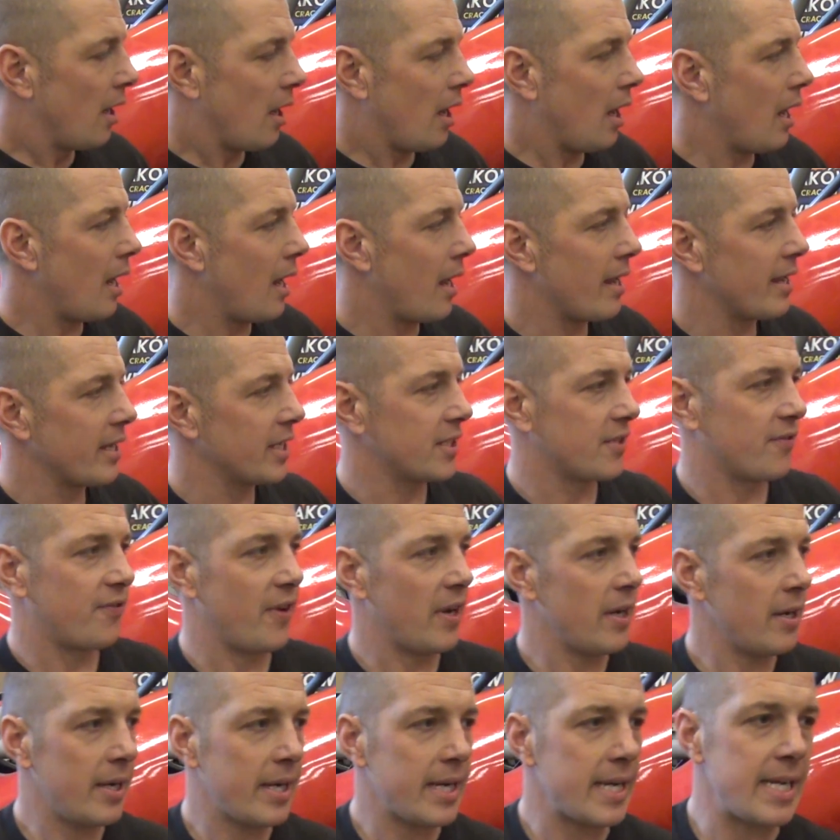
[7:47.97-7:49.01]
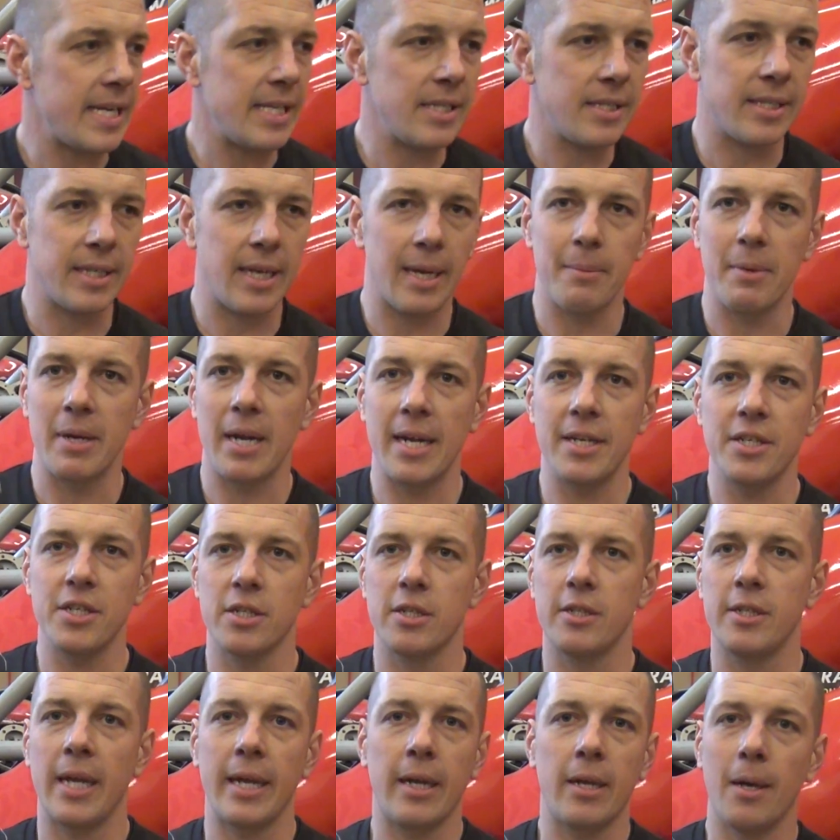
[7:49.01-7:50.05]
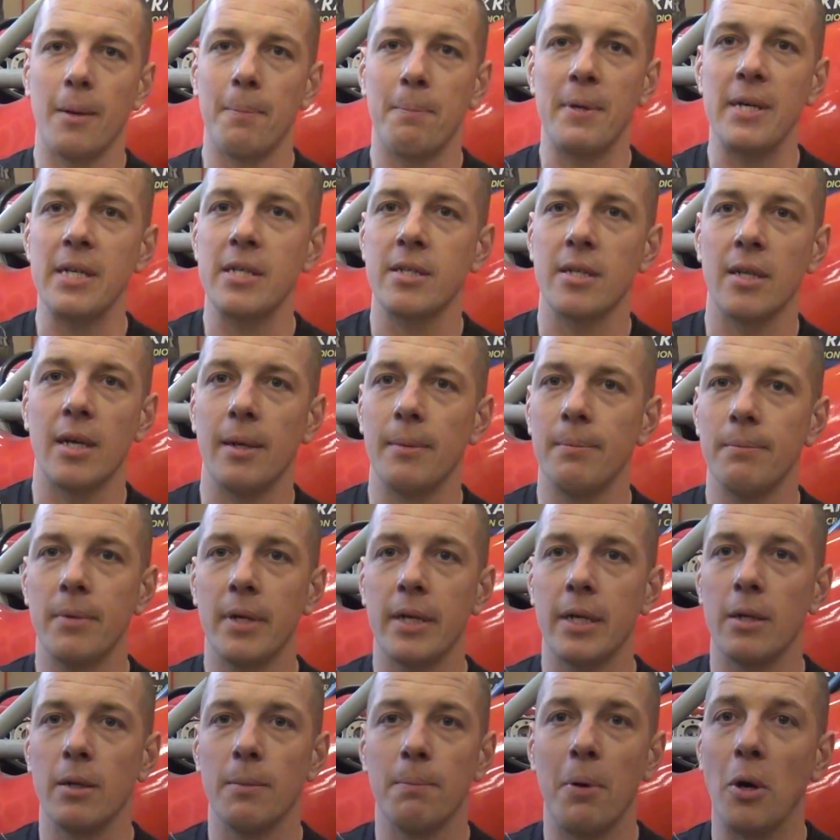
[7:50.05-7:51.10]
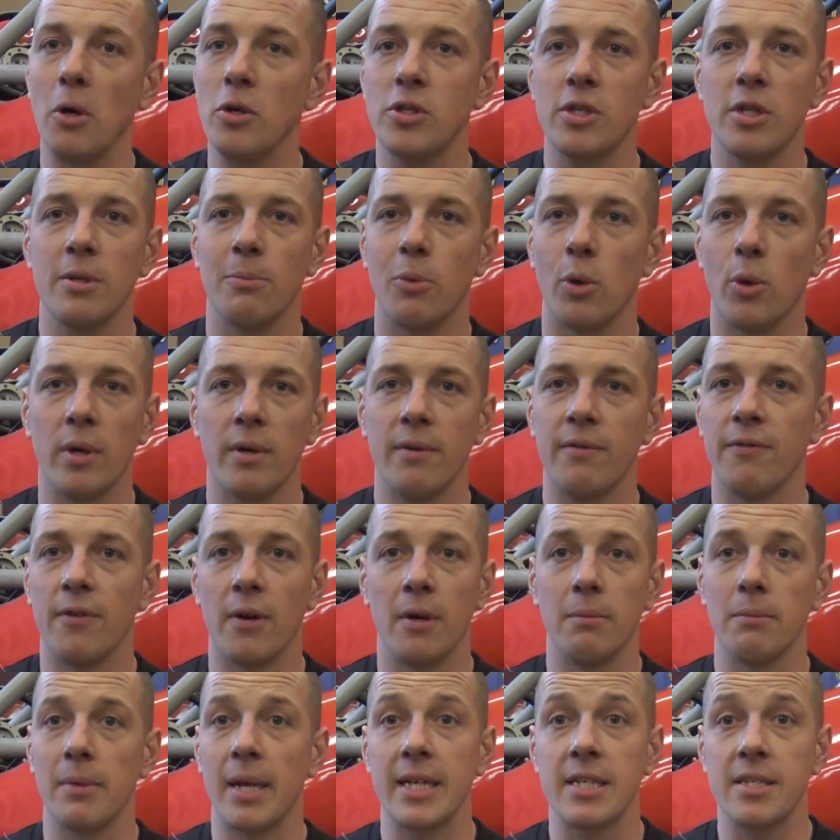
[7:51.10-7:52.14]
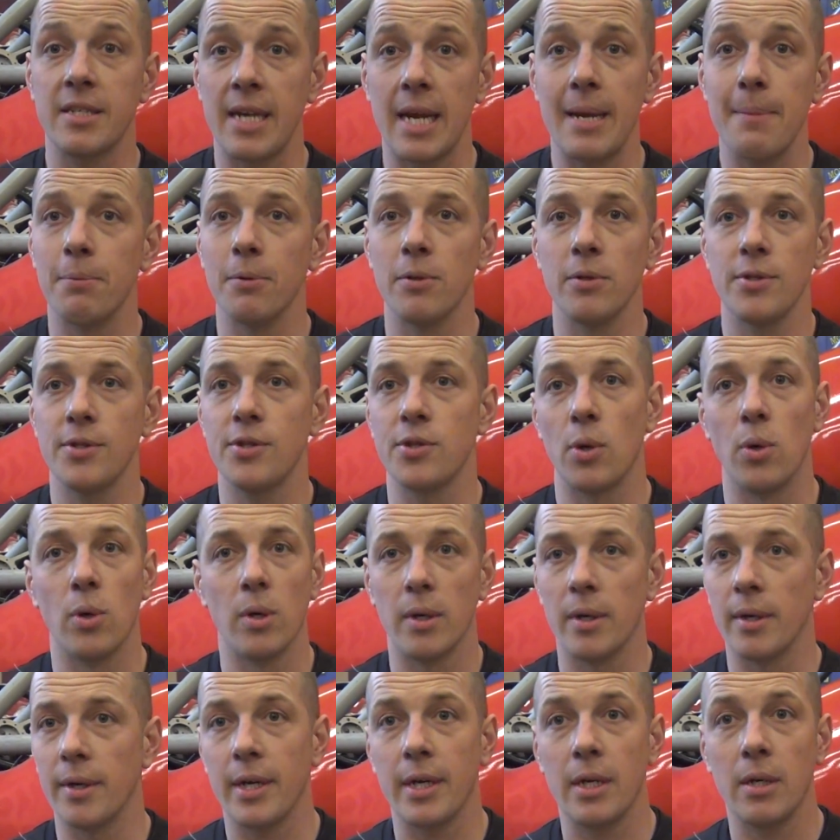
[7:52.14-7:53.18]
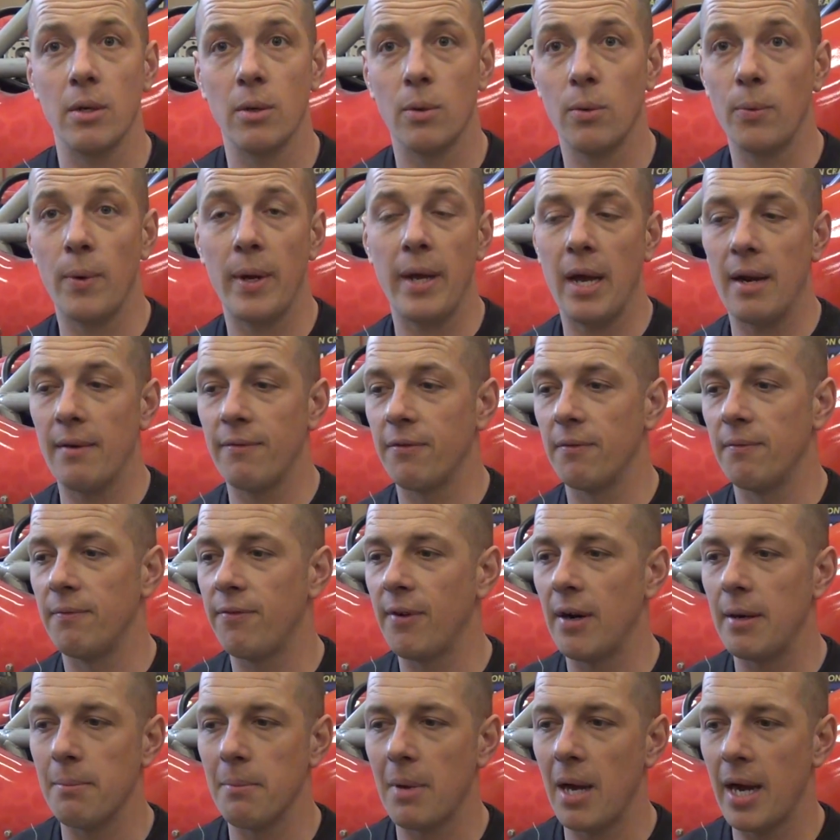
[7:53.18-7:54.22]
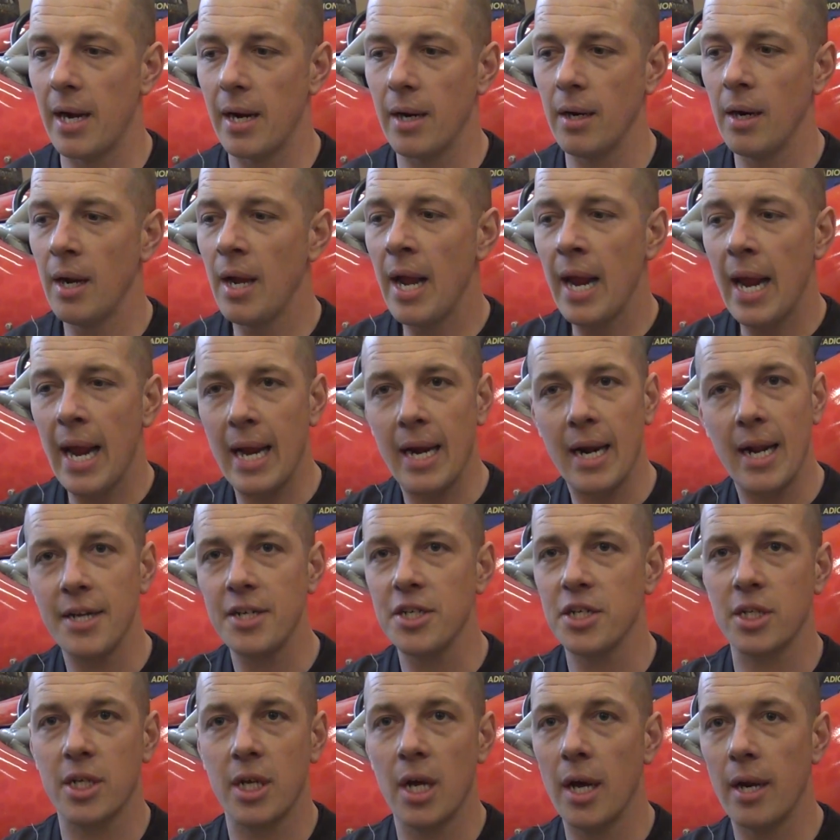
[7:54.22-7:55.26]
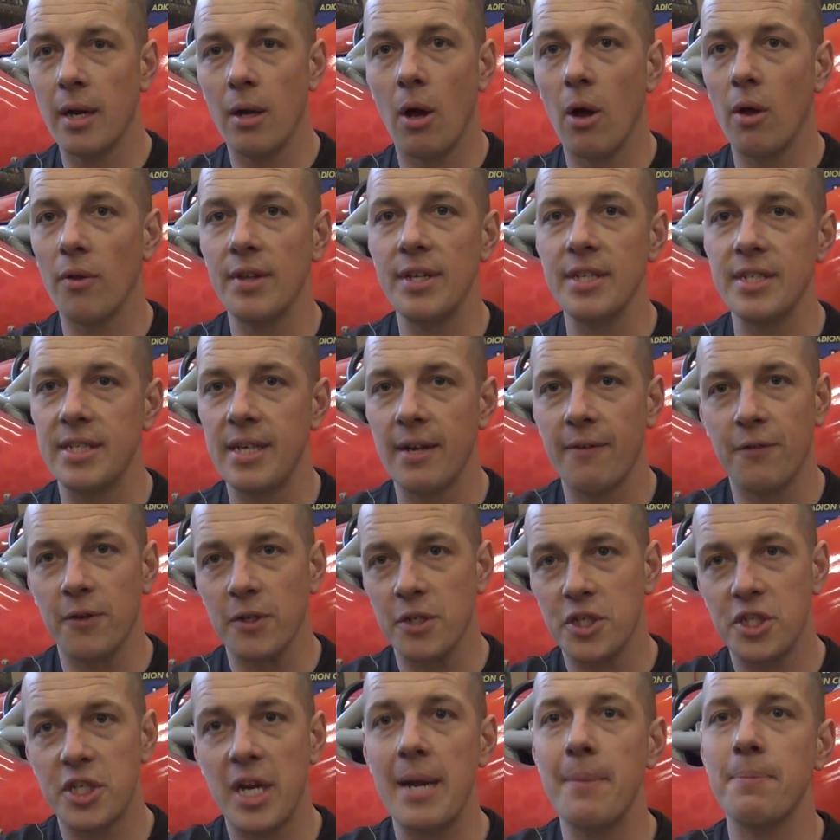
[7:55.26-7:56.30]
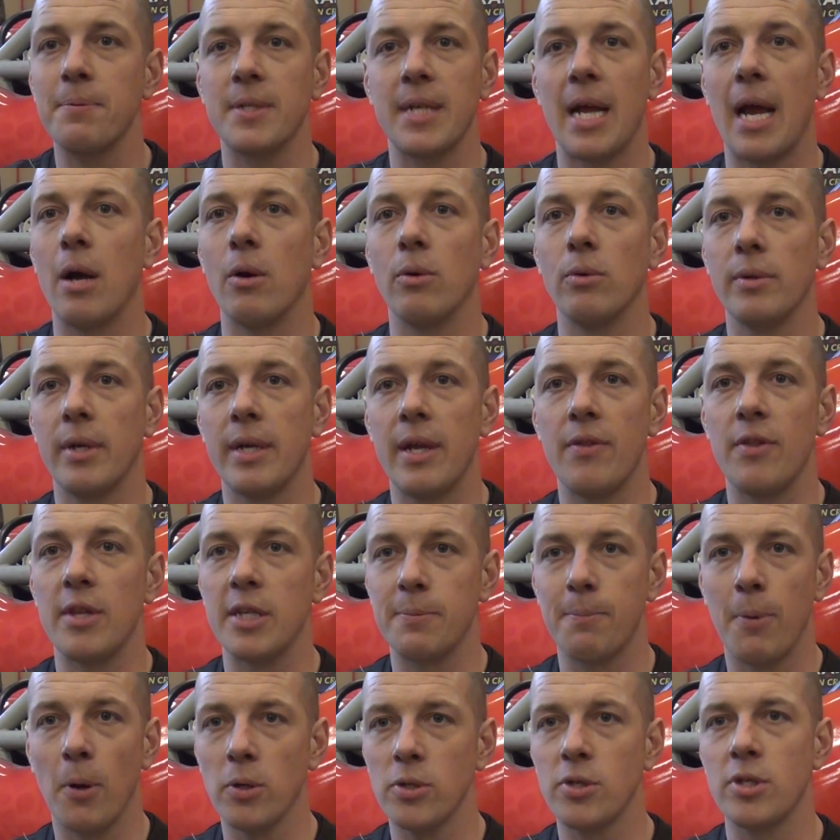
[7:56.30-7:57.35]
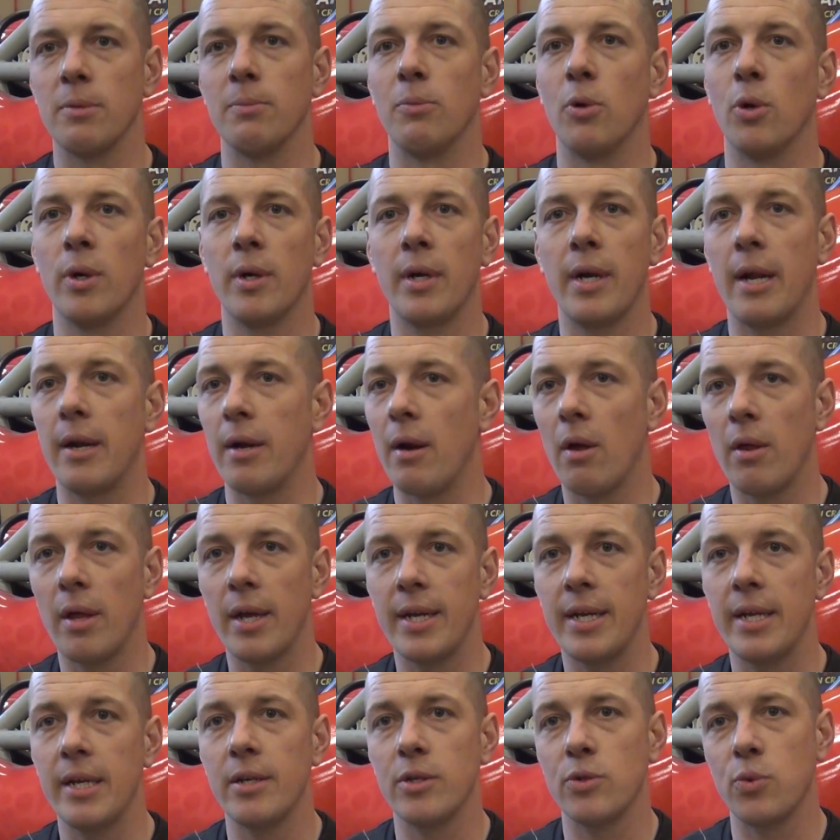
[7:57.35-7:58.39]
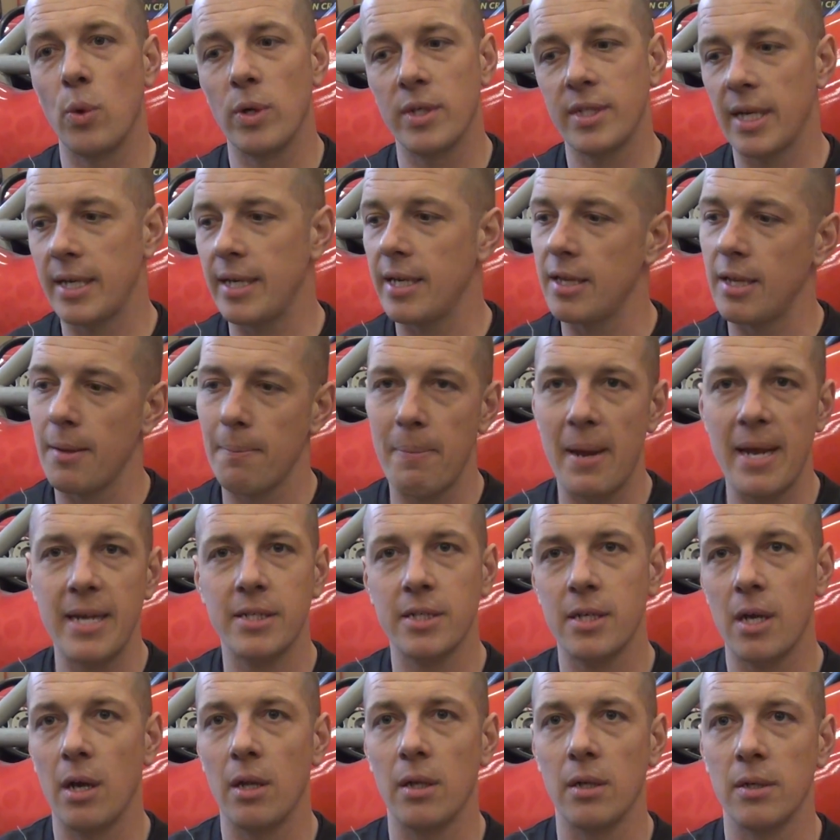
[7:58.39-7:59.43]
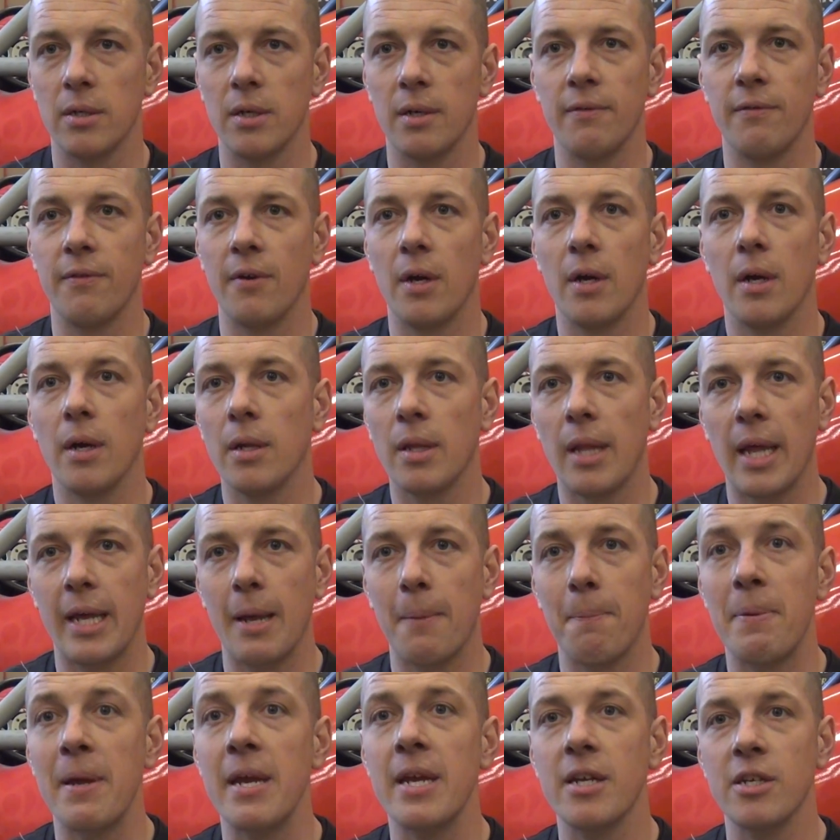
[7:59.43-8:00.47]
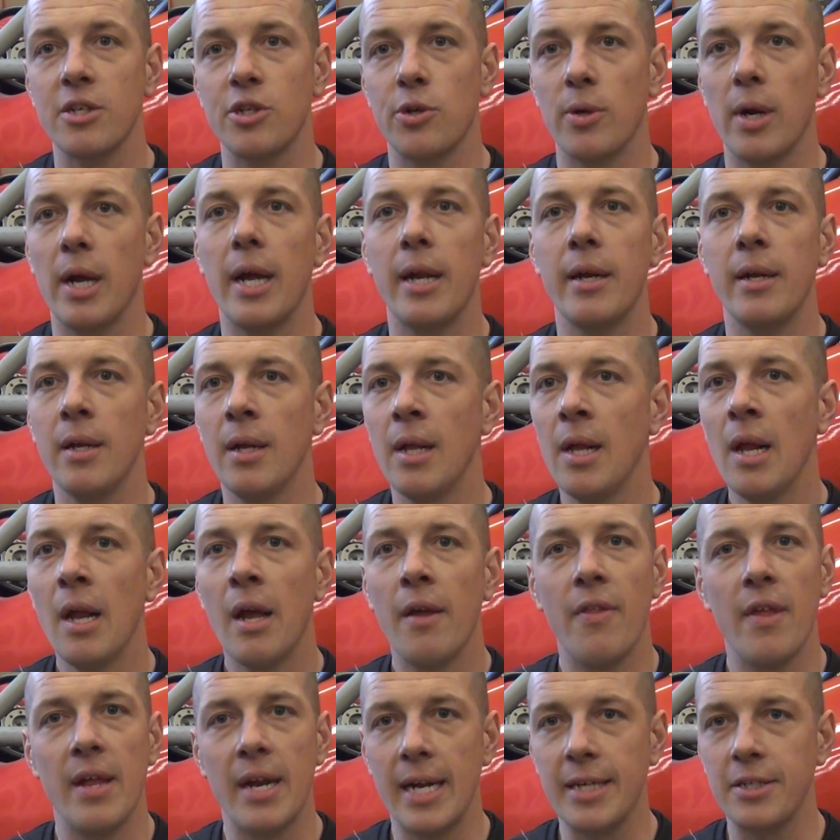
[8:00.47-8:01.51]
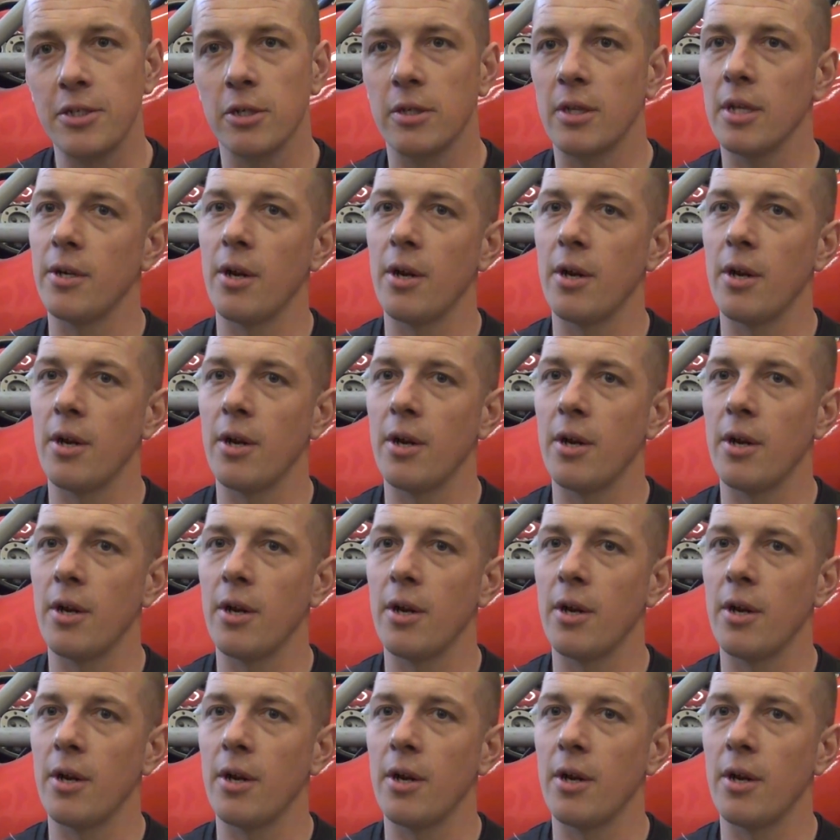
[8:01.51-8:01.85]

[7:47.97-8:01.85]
It's very easy. I mean, I just take a piece of, you know, poster board from like Staples, or, you know, we got it from Fred Meyer, and I just cut all these different shapes out in this poster board. And all I did is, once I did the base color of like a pinkish red, then I took the